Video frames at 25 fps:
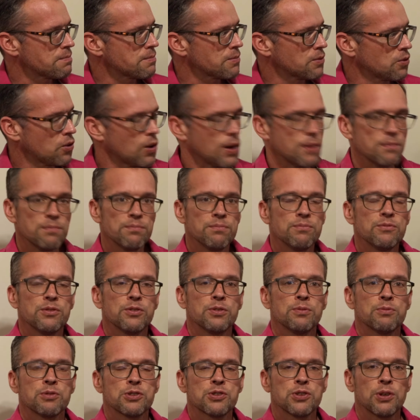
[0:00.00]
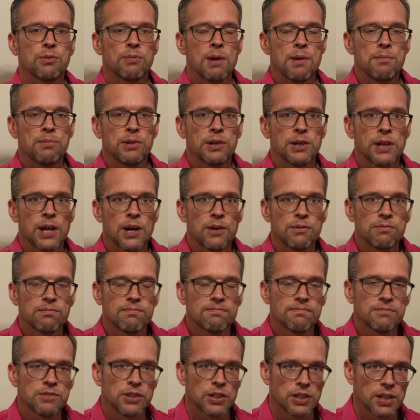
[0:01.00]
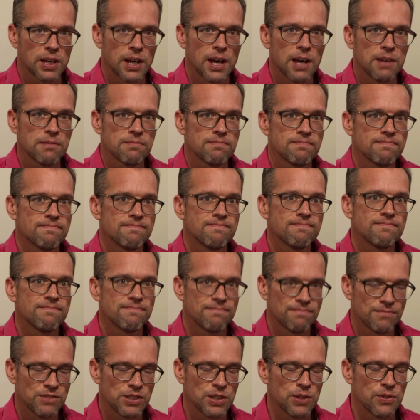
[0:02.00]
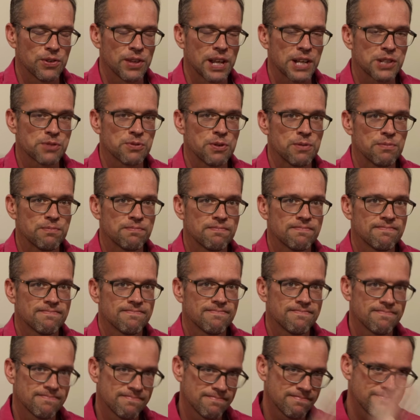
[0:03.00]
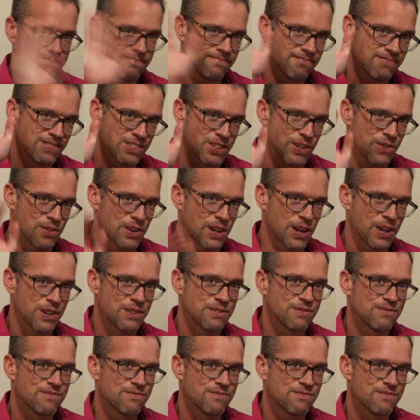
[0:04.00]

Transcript: All right, so I'm going to stop rambling now. Take care. See you in the next one. Cheerio.